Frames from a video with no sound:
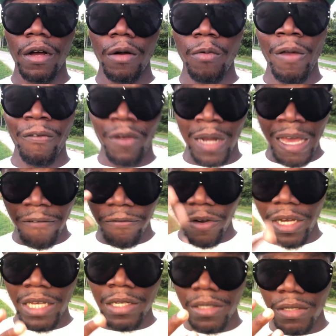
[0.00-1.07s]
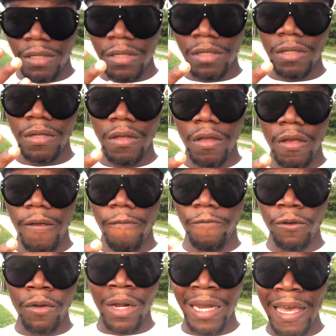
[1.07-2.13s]
with clairvoyance
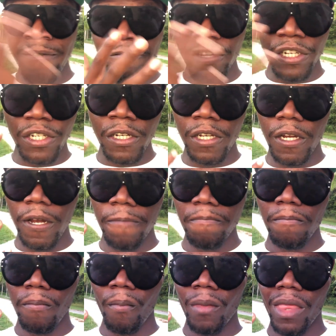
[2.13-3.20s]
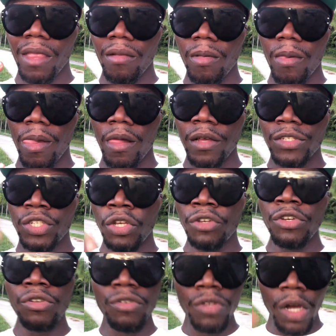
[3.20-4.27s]
through clear vision. So
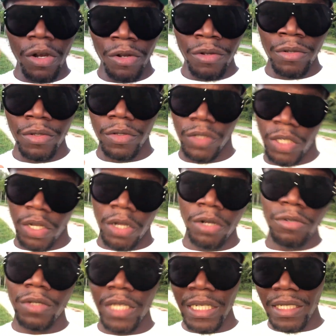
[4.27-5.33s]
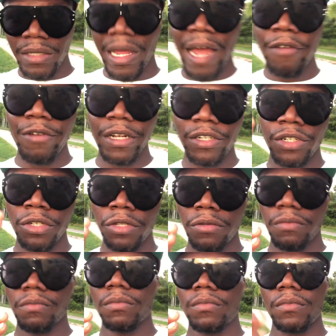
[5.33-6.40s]
you know to go this direction.
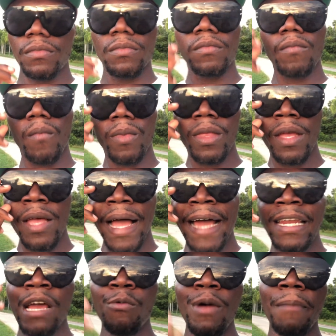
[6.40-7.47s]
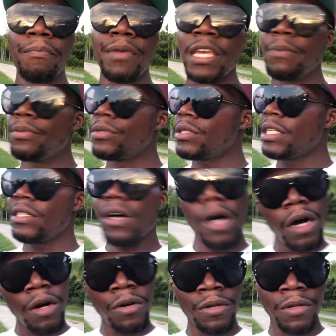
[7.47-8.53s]
And then when people see,
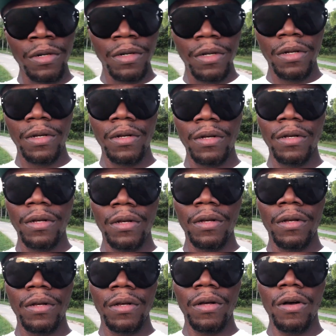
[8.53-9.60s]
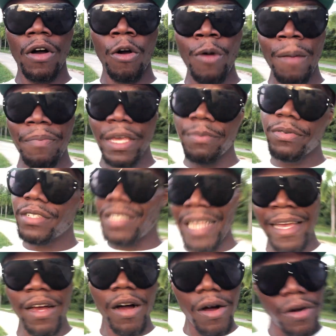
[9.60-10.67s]
oh, or when people
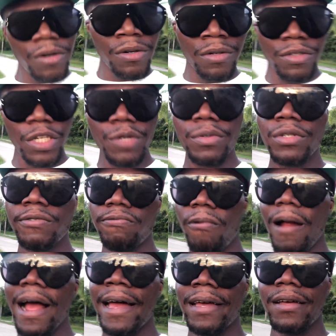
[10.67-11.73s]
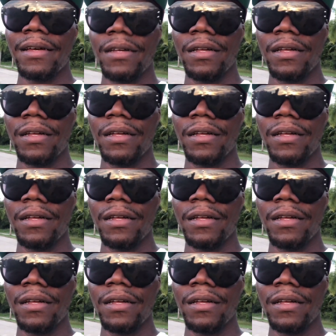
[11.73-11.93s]
say, oh, you was right,